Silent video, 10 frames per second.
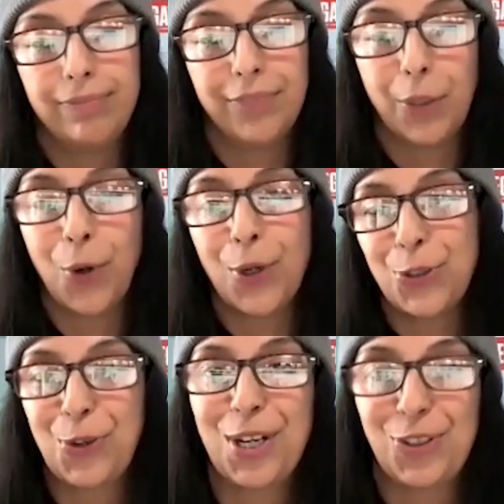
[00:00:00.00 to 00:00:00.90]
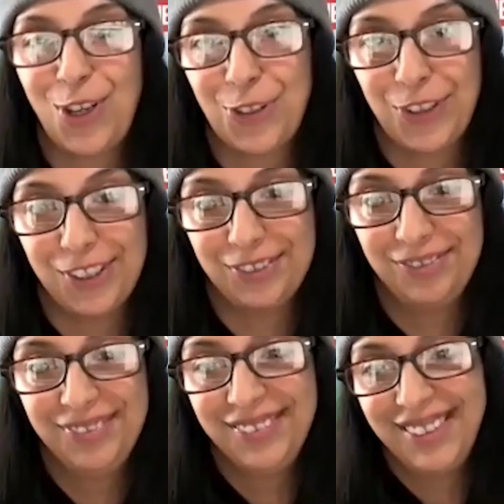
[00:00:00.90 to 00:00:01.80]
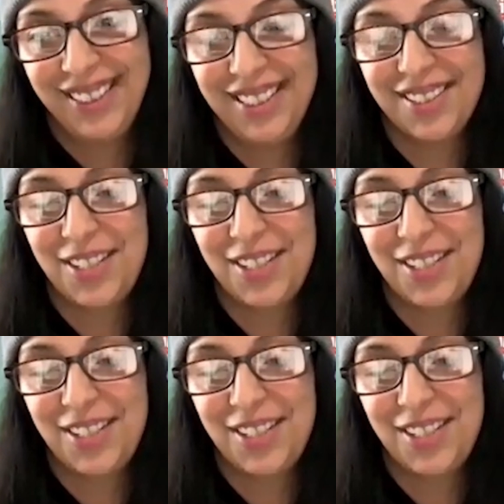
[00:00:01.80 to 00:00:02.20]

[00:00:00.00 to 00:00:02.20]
they weren't as great as Jessica. And it's